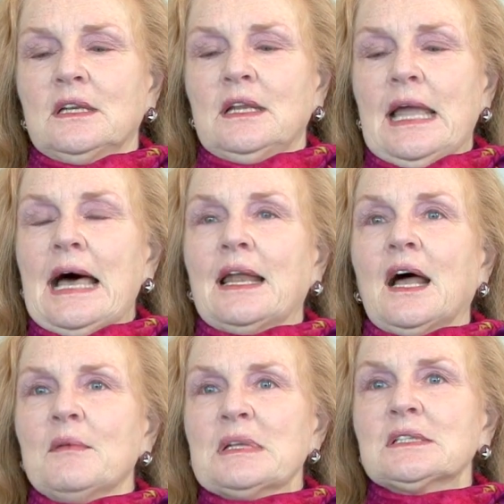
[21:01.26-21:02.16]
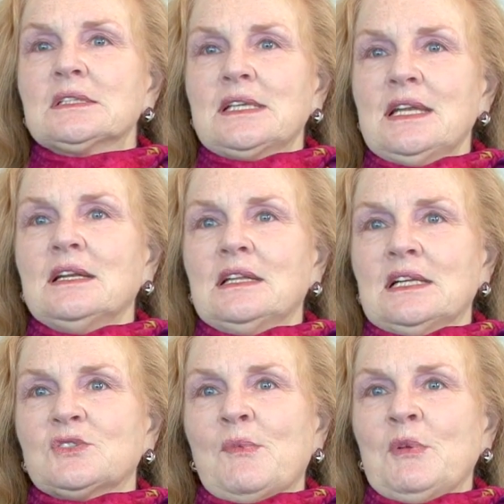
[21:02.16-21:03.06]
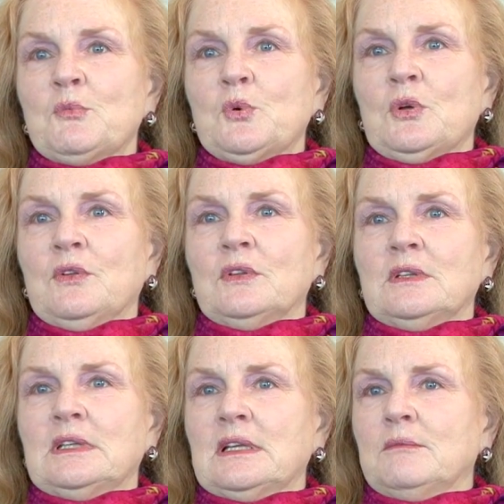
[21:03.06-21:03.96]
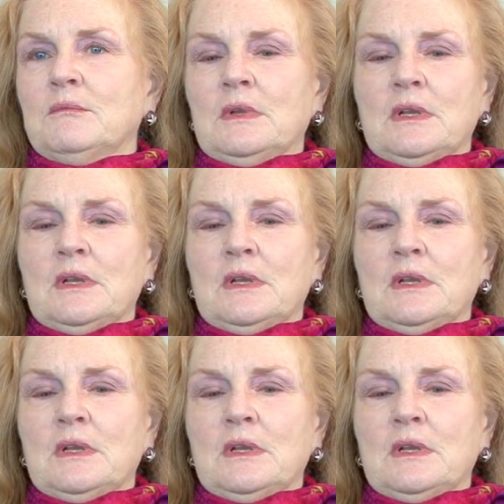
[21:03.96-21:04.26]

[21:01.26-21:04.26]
had I been seen in that swimming pool, the